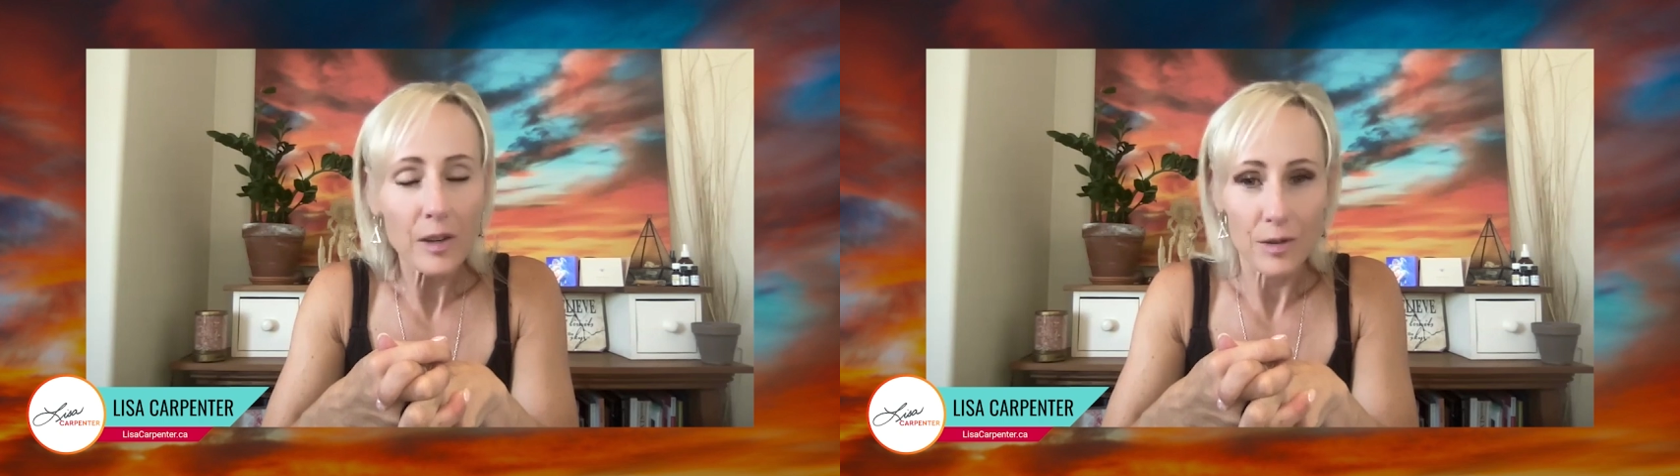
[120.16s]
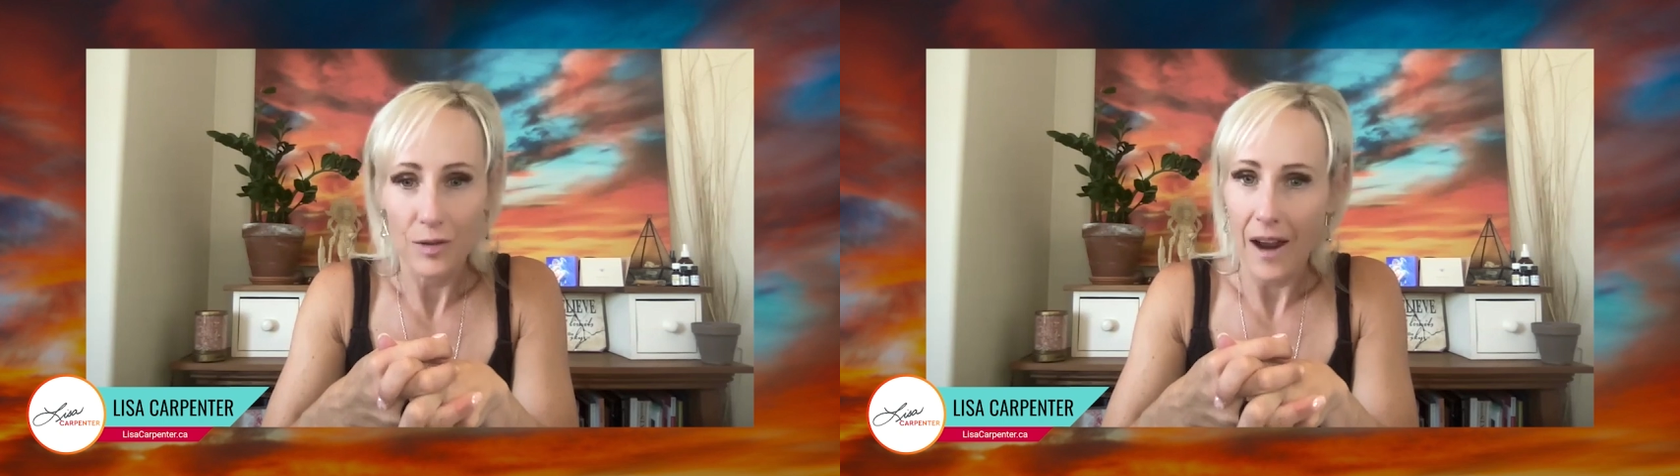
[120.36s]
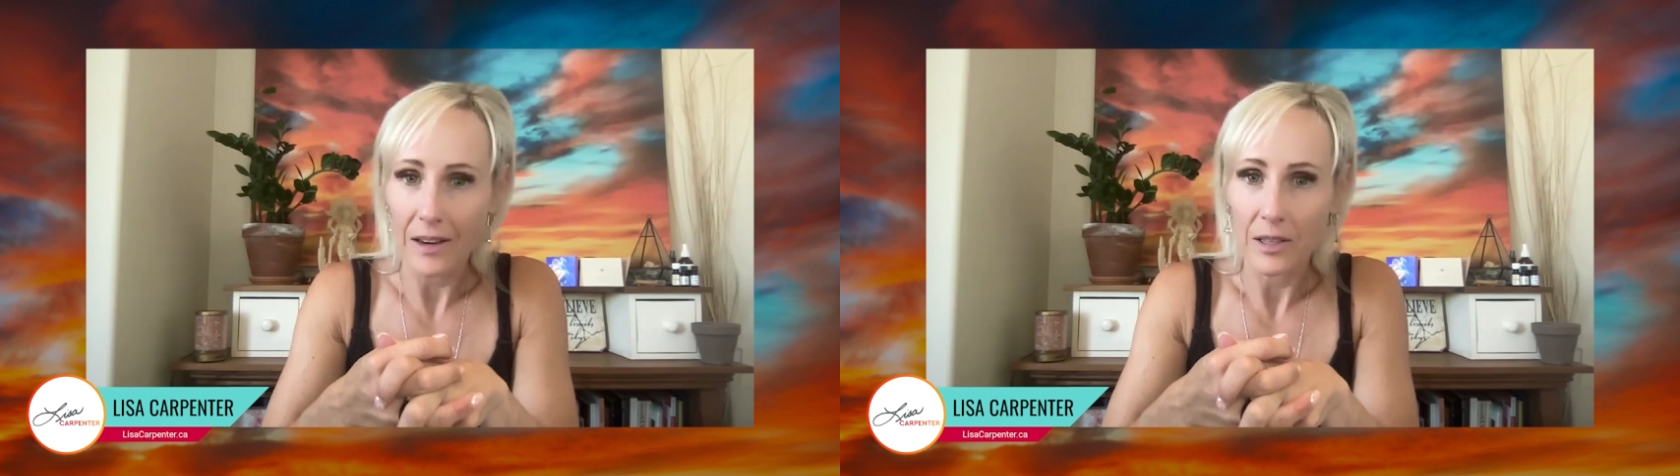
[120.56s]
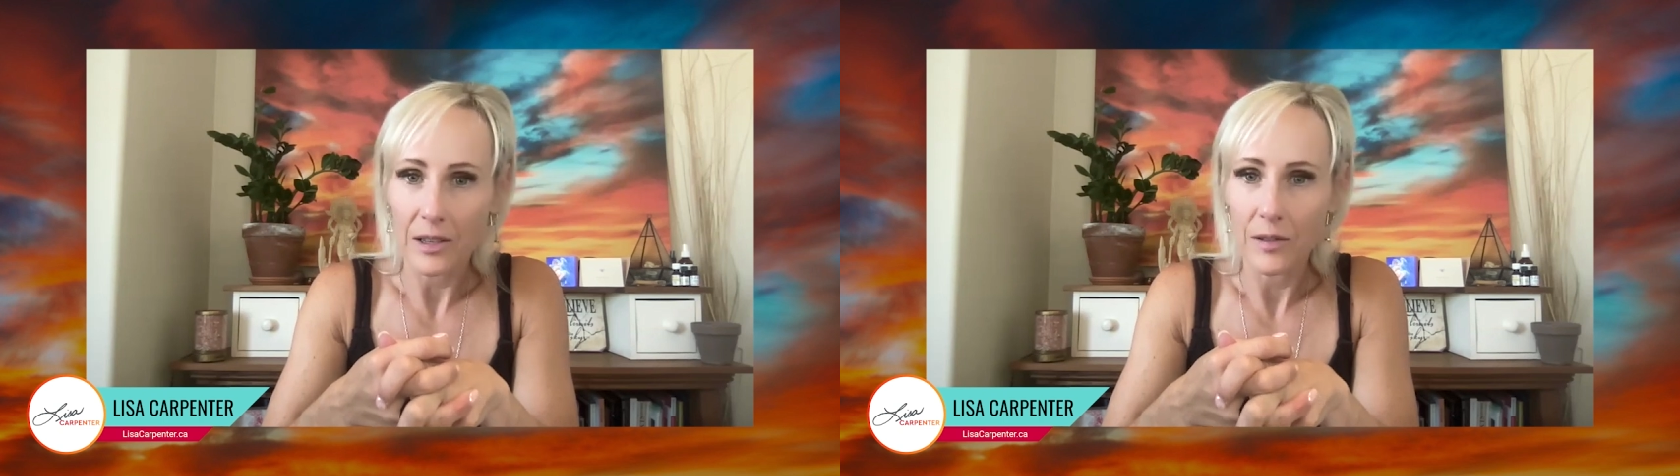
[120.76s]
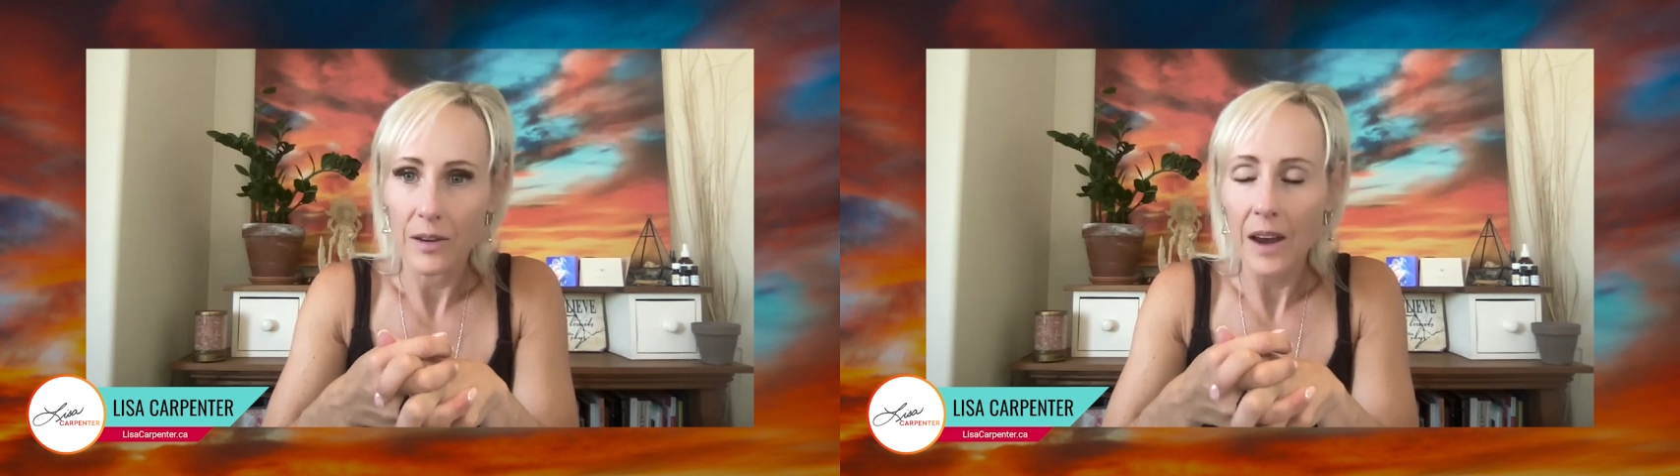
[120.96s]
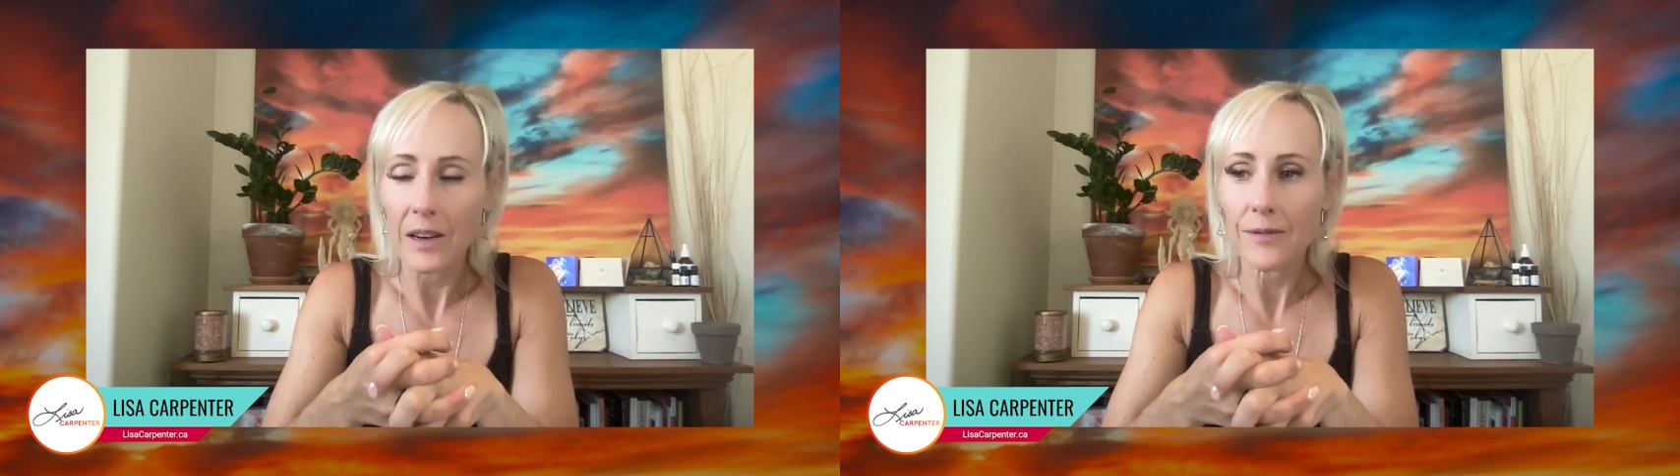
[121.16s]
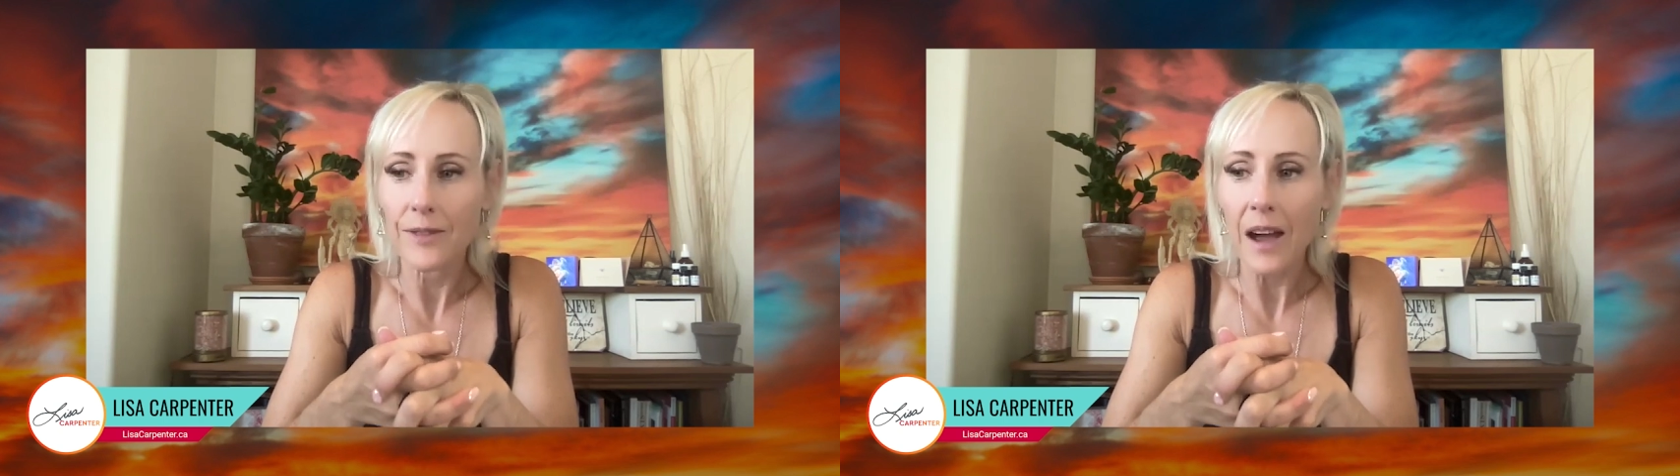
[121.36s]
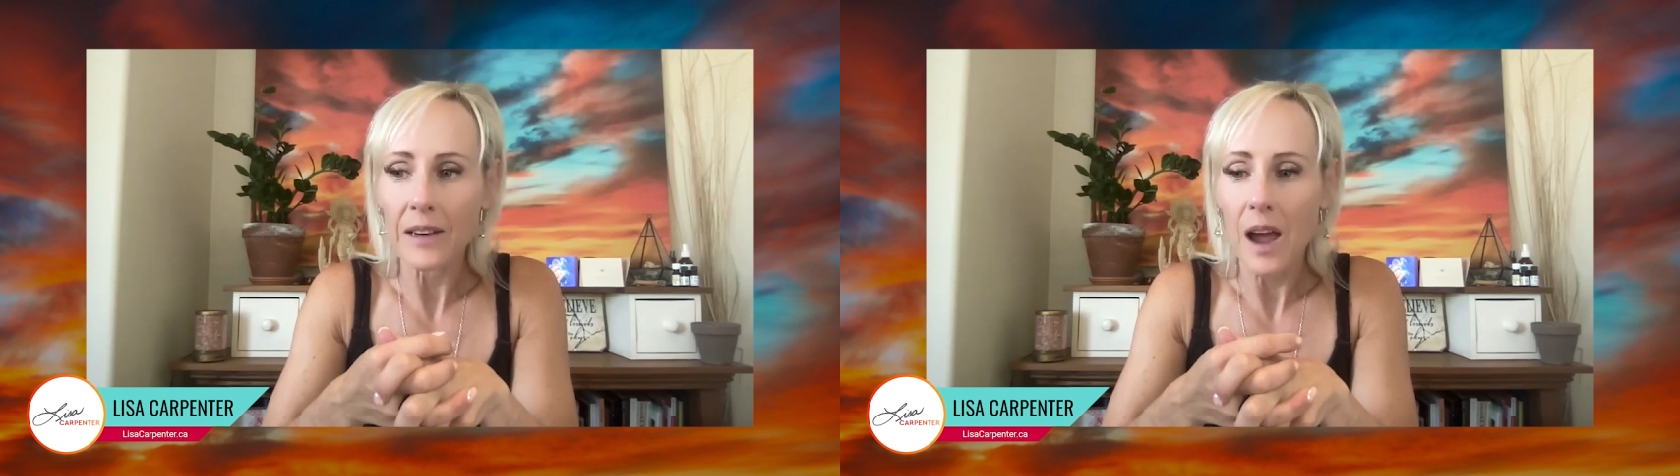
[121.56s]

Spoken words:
used gratitude. And in fact,